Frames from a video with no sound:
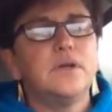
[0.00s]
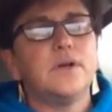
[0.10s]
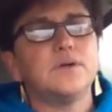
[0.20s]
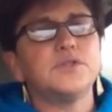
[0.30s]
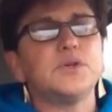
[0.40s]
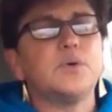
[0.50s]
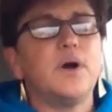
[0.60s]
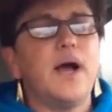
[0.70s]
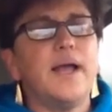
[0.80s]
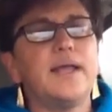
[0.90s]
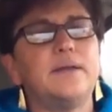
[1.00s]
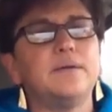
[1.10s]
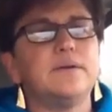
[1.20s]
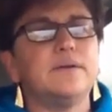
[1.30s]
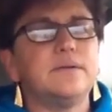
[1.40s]
You know, so
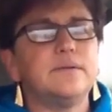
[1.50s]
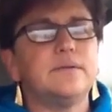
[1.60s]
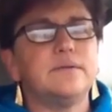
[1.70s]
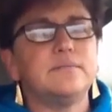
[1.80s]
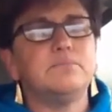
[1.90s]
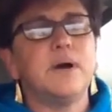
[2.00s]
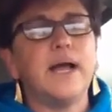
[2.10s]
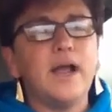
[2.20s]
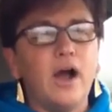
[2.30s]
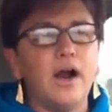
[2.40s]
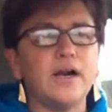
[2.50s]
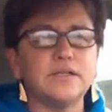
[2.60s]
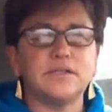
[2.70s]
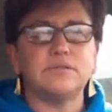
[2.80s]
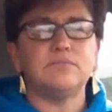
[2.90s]
my
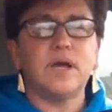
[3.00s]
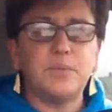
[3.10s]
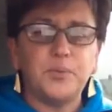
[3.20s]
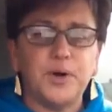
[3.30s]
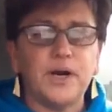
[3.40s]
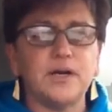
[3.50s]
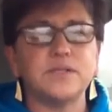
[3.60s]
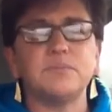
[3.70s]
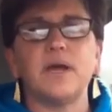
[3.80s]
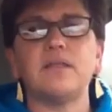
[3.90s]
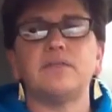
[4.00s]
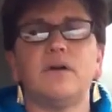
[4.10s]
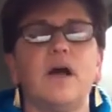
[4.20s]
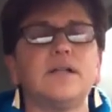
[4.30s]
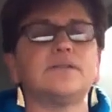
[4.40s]
heart, my prayers, my
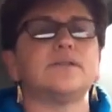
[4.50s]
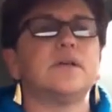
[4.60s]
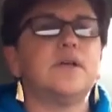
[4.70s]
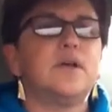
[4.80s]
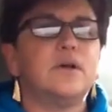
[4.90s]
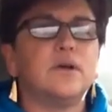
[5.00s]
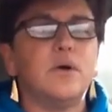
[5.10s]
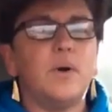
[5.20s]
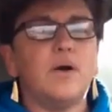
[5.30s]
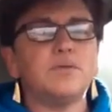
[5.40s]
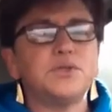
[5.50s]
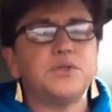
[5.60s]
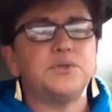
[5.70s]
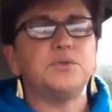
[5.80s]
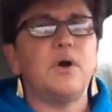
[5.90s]
thoughts go out
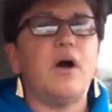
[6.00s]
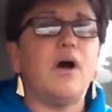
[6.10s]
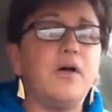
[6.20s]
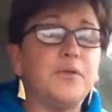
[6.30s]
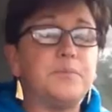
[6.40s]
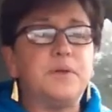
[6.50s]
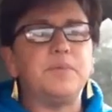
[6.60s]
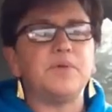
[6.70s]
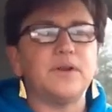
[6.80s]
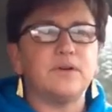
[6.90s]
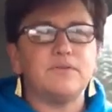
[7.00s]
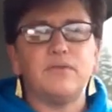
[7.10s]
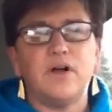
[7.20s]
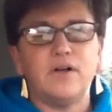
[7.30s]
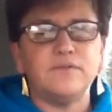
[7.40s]
to all the people that are
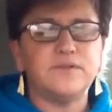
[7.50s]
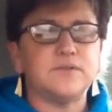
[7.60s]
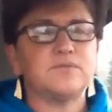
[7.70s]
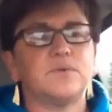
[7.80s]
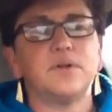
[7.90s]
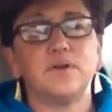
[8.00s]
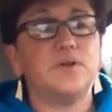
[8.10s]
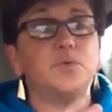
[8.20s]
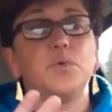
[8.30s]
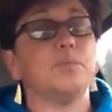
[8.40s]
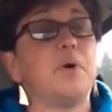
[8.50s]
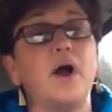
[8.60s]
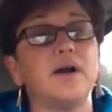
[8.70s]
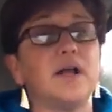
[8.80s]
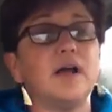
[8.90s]
involved, whether you were
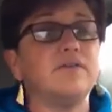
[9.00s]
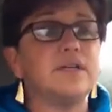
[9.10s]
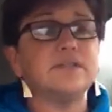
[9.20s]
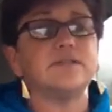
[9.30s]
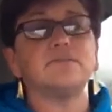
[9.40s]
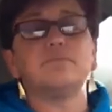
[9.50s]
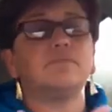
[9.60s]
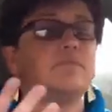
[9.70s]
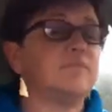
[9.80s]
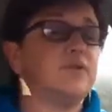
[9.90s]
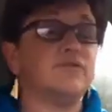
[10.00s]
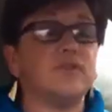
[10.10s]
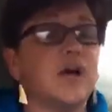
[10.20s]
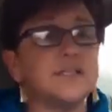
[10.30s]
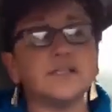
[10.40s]
part of it, you've
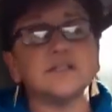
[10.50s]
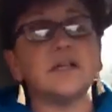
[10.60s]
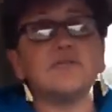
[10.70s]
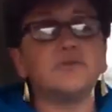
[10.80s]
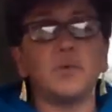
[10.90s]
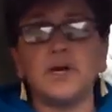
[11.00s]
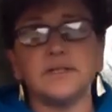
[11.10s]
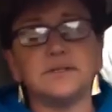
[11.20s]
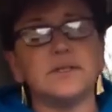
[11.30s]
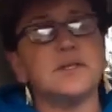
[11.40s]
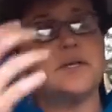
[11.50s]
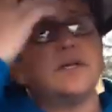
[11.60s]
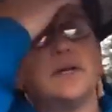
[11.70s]
lost a loved one,